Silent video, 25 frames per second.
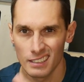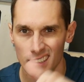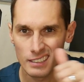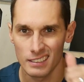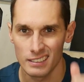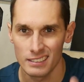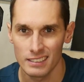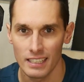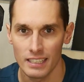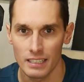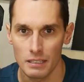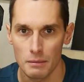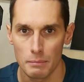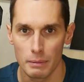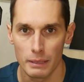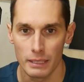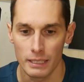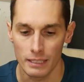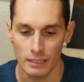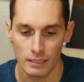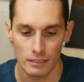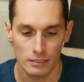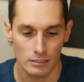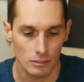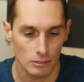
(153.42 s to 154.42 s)
can take a
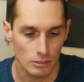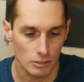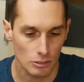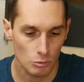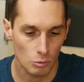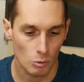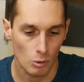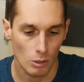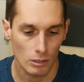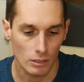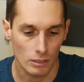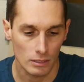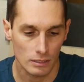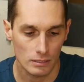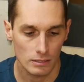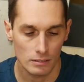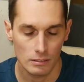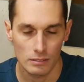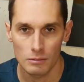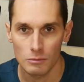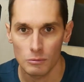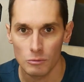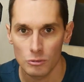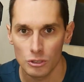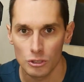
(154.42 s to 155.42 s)
beating. So this walnut
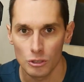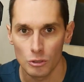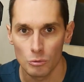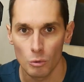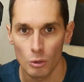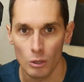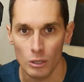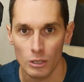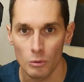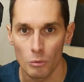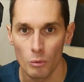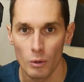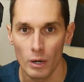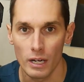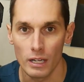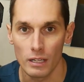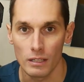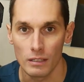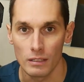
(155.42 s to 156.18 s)
should work well.